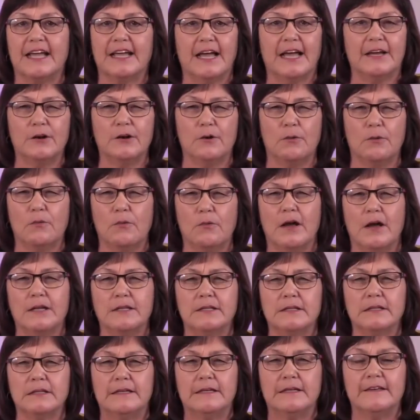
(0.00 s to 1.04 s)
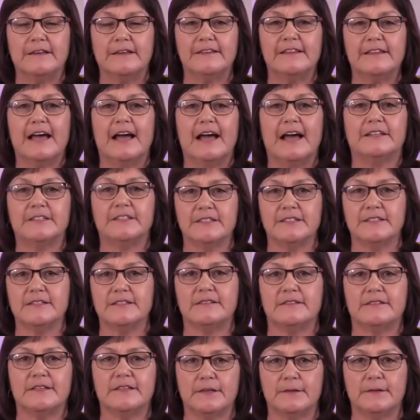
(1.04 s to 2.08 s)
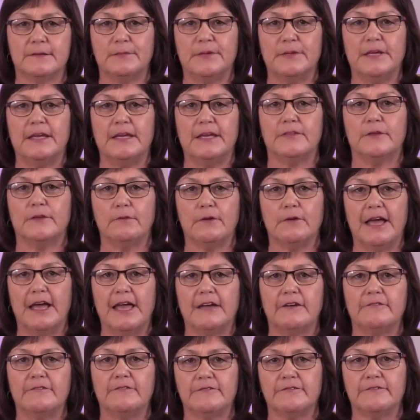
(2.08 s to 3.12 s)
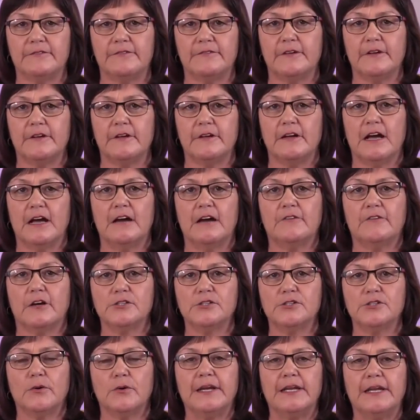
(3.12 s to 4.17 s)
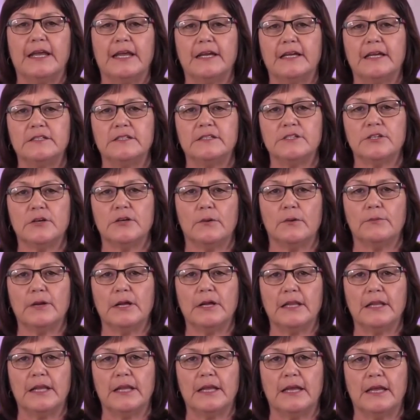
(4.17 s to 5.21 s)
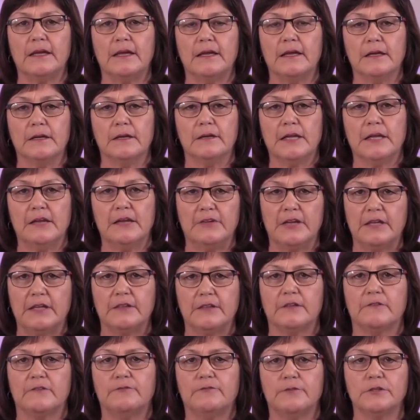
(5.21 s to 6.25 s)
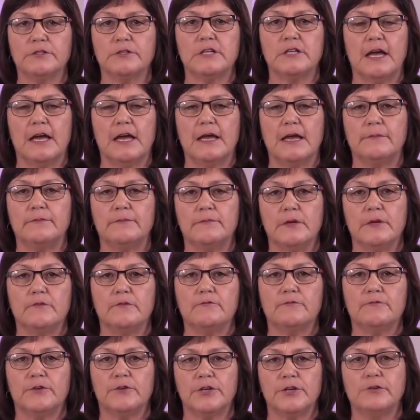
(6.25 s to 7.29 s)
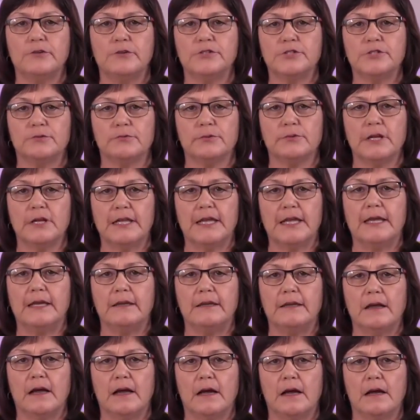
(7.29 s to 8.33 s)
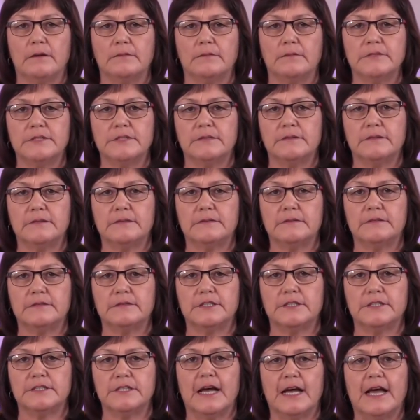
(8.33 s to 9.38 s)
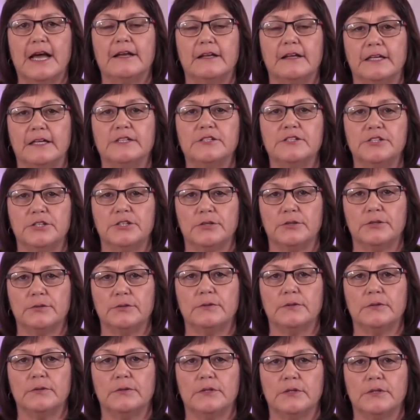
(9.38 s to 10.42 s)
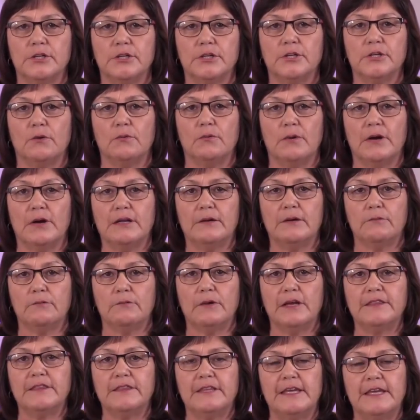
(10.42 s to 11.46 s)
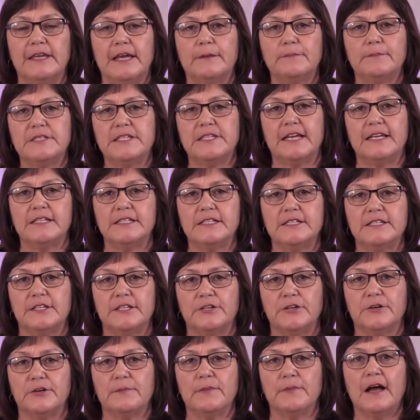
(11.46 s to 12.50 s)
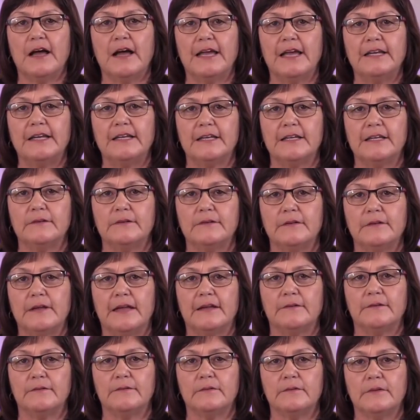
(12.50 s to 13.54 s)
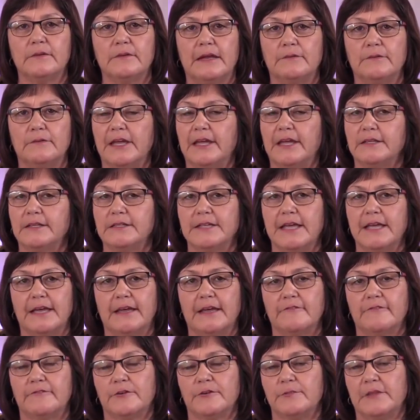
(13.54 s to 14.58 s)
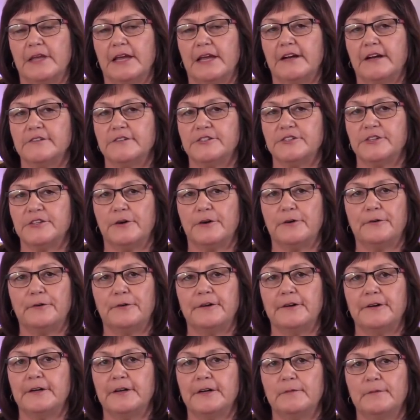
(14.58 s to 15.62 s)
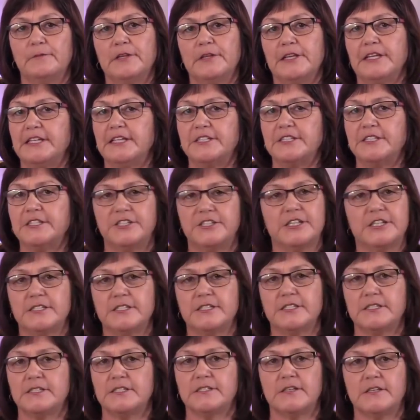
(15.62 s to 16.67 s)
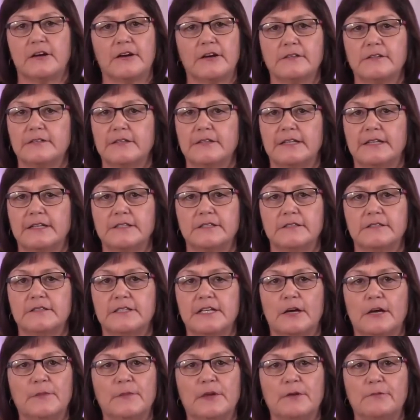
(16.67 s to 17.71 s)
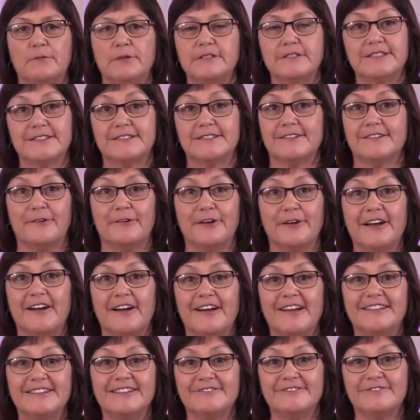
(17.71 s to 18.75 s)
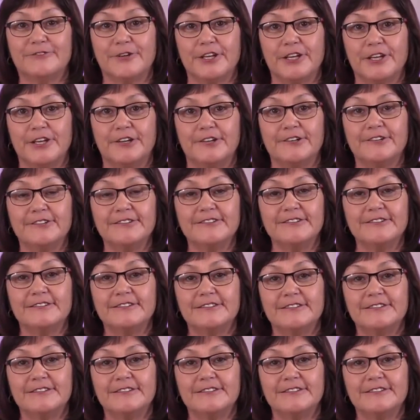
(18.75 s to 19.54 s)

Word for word: Like I don't want that to, to be in the way of, of our joining. And so really giving the full time for you to really um, to dial into, you know, what, what the upset is in your mind, and, and, and we can take it from there. So please just start and tell me what's going on for you.